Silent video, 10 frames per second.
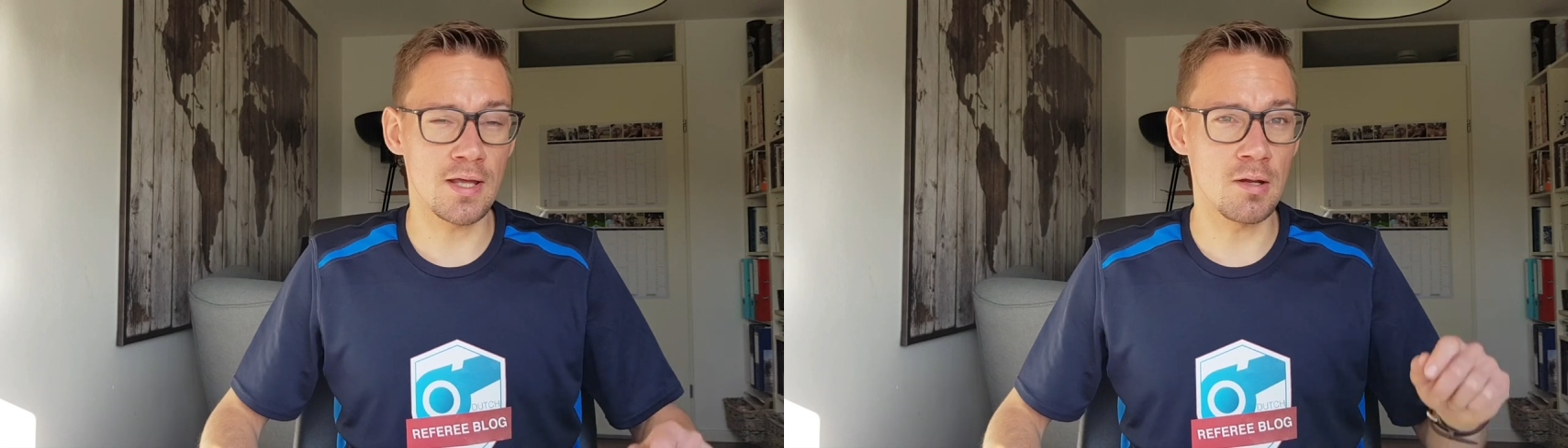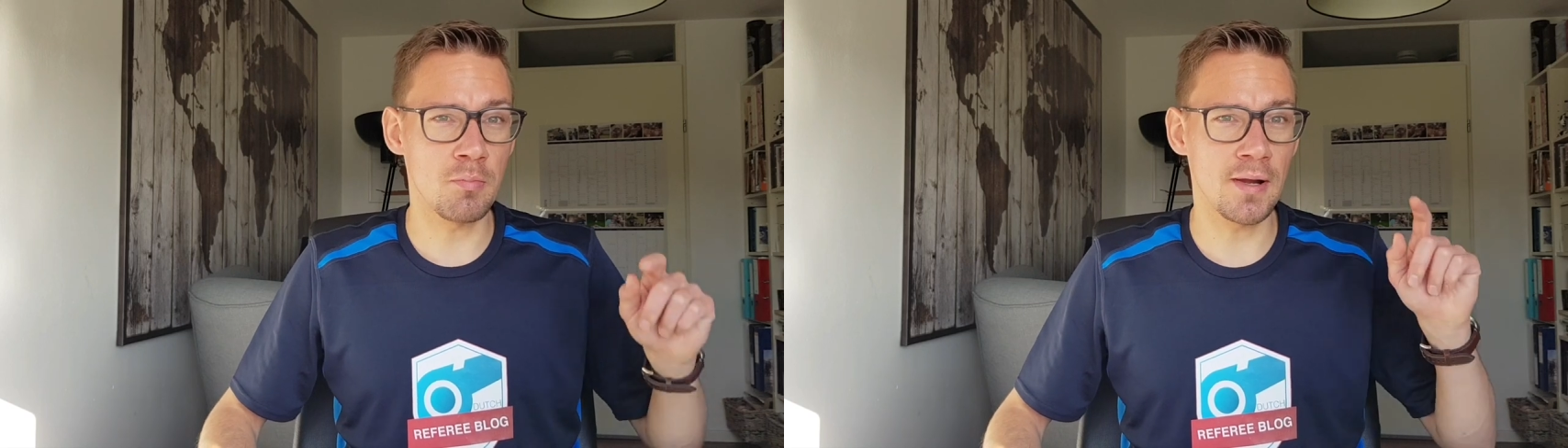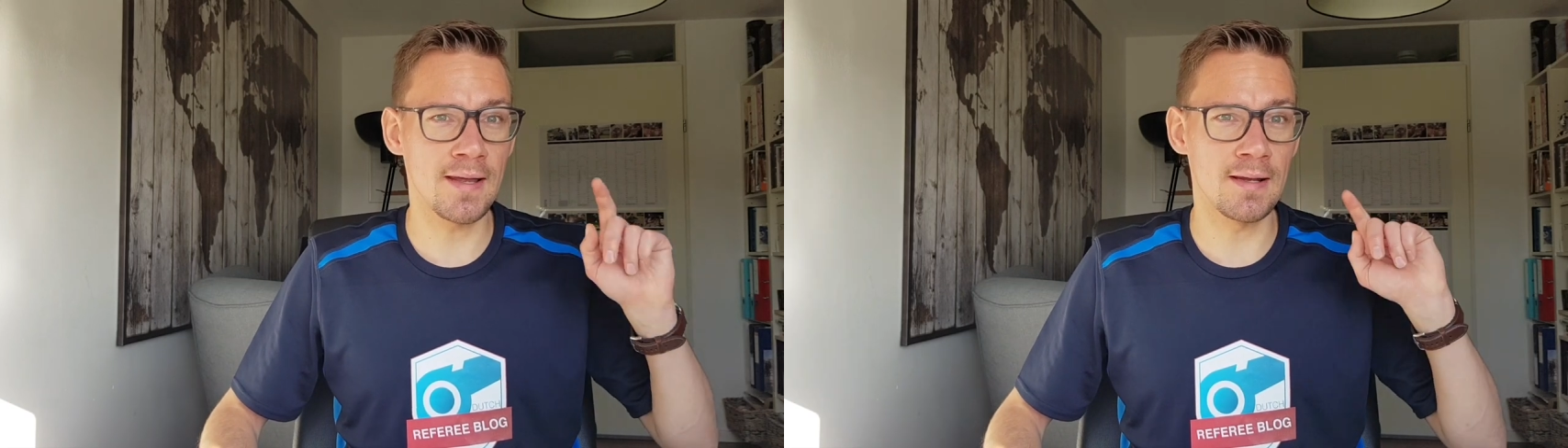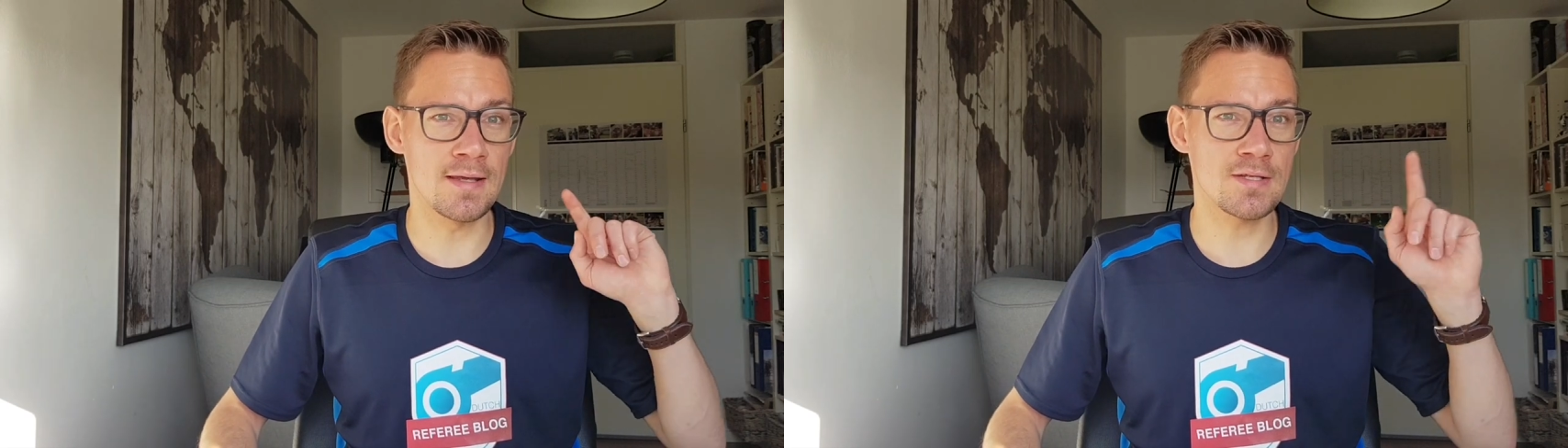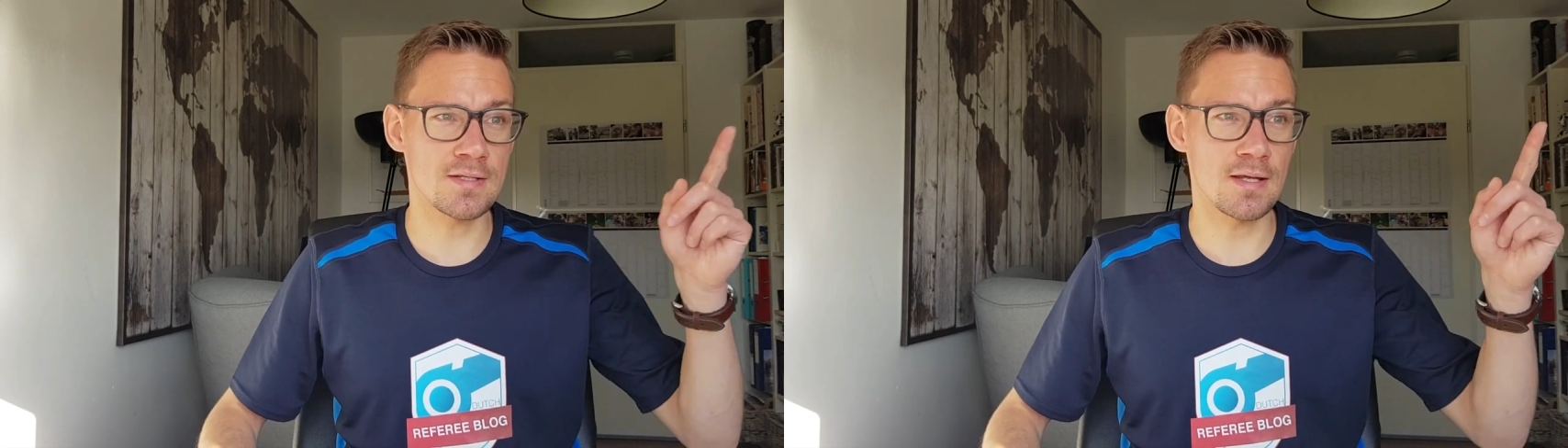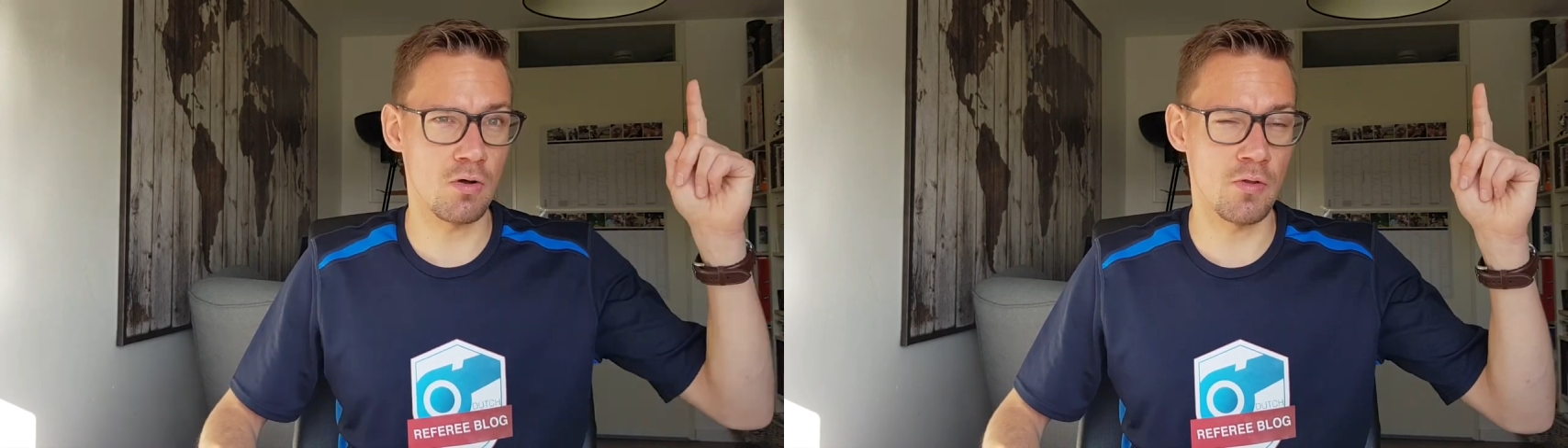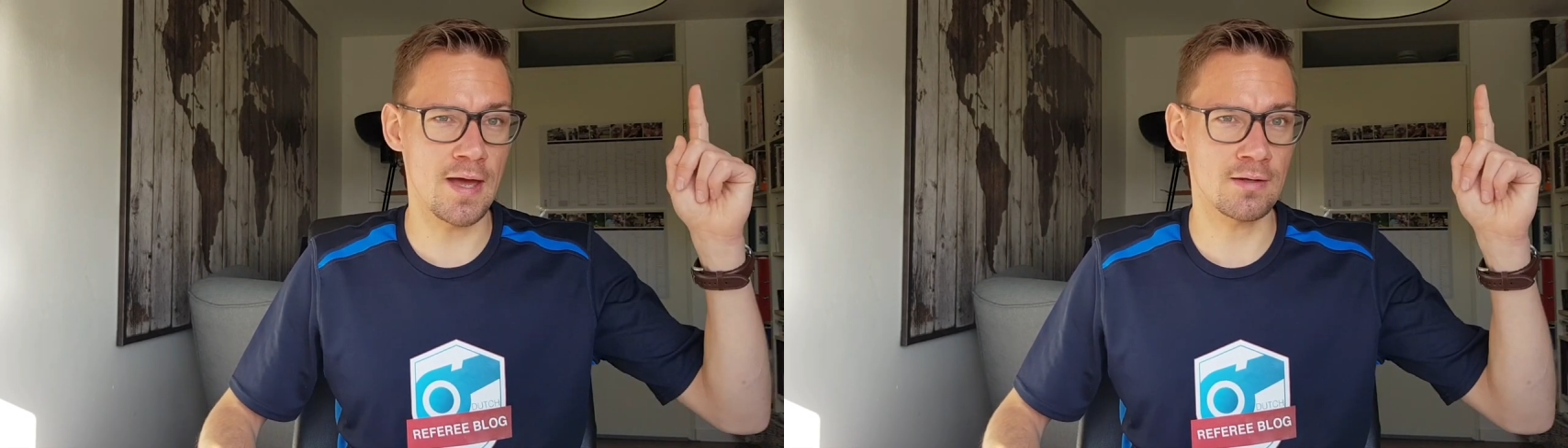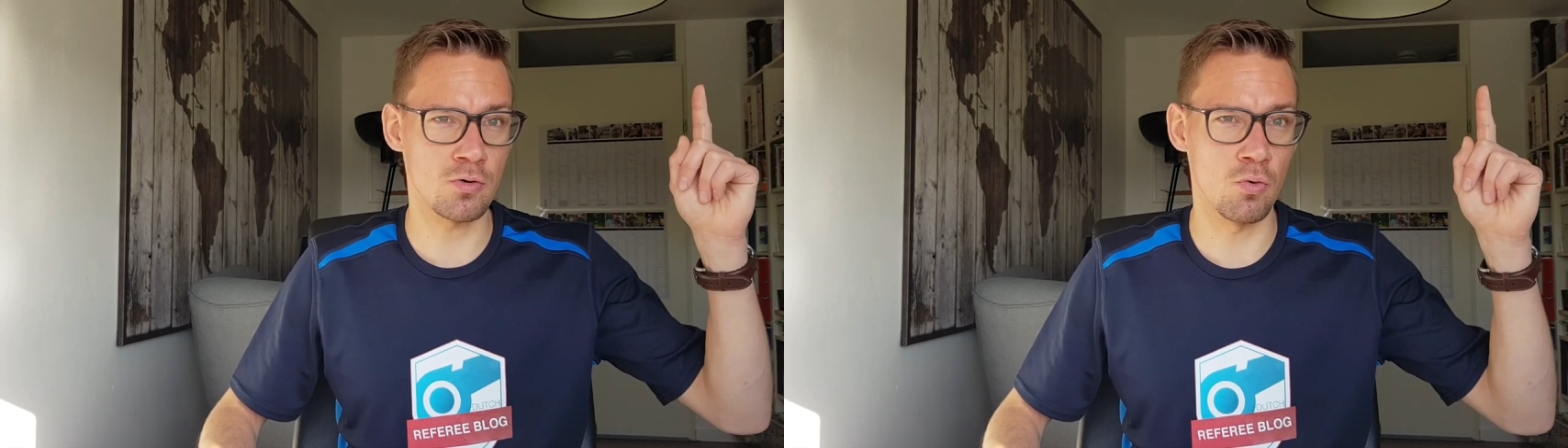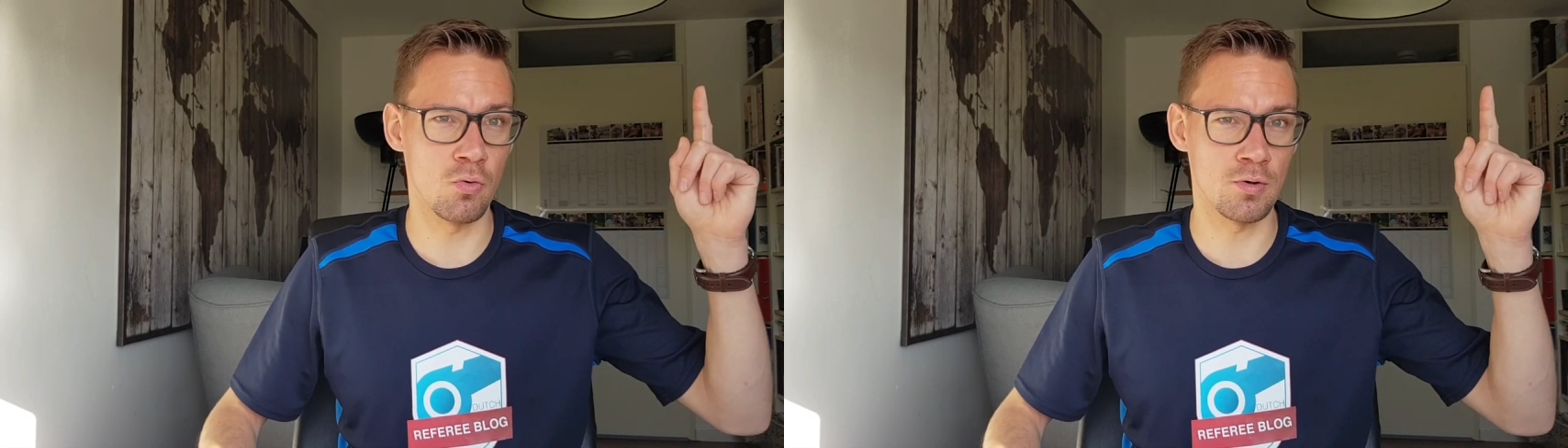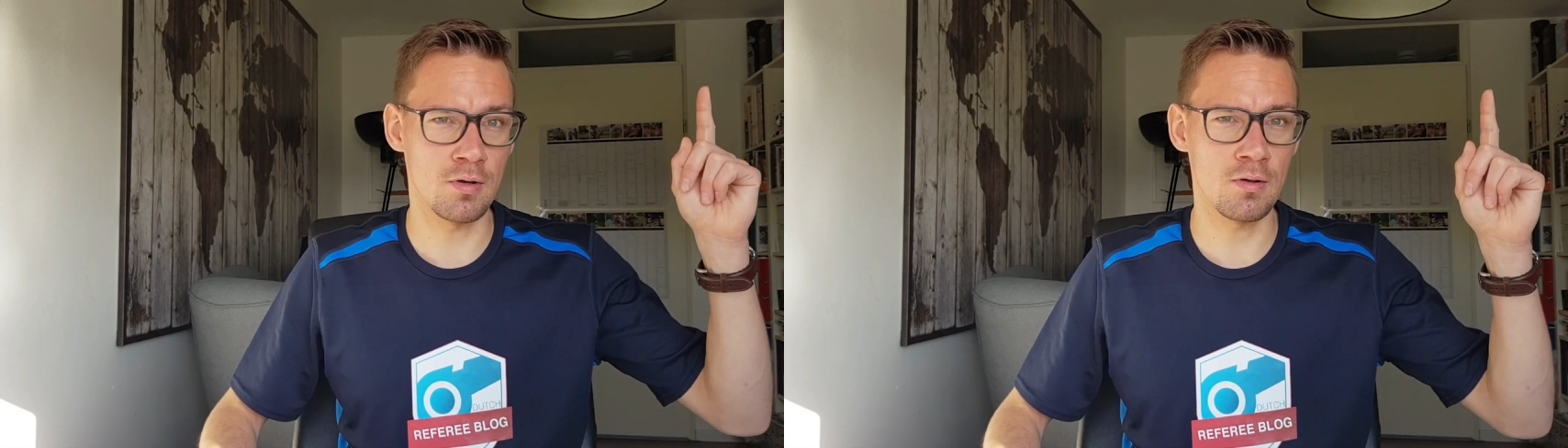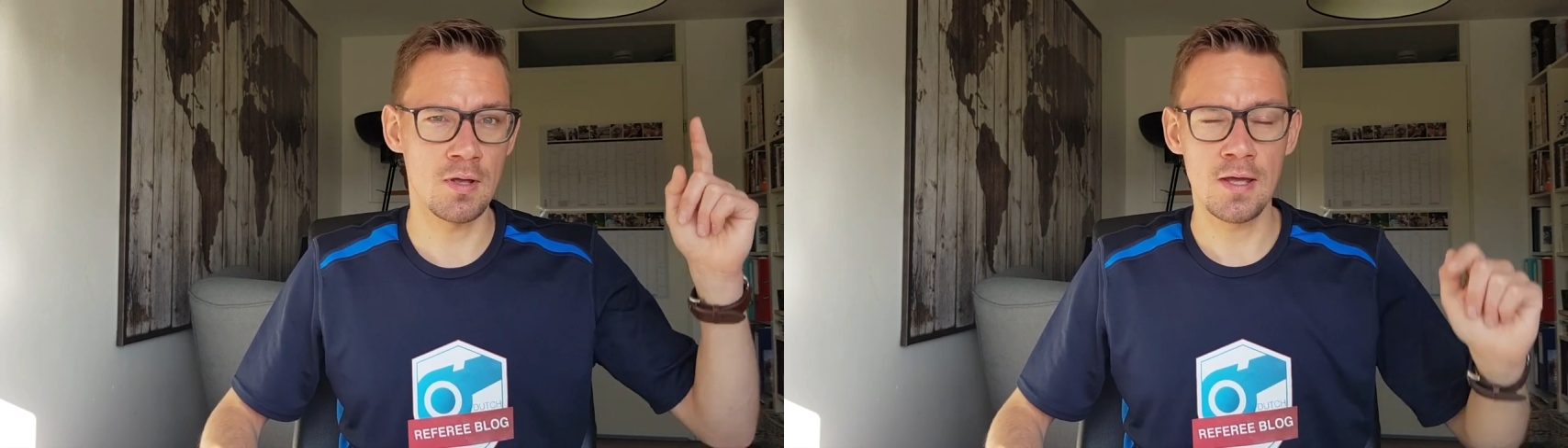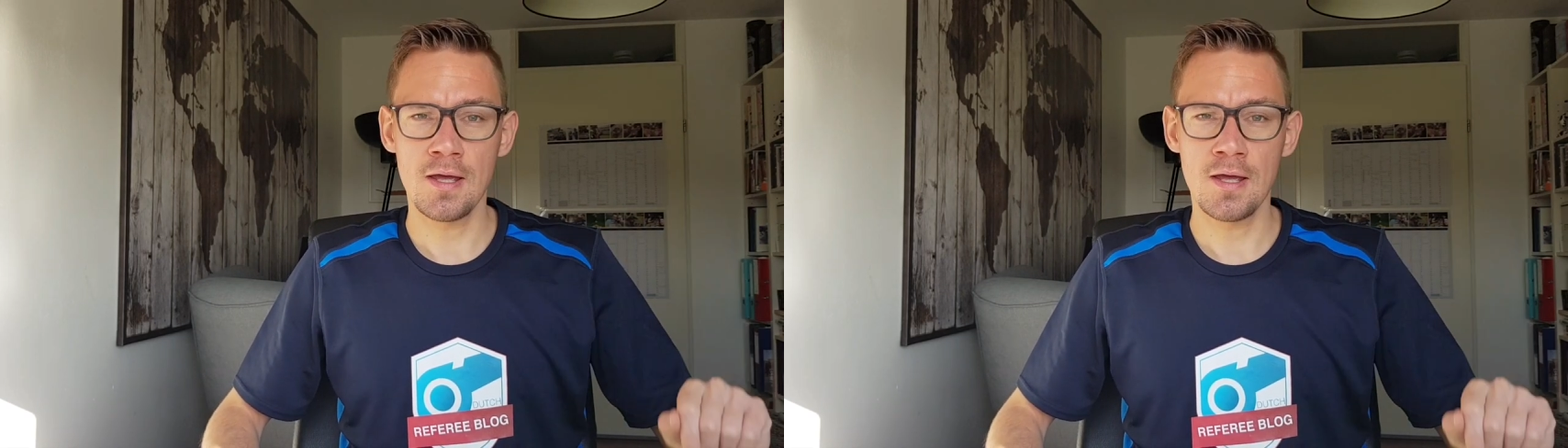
in a playlist on that corner.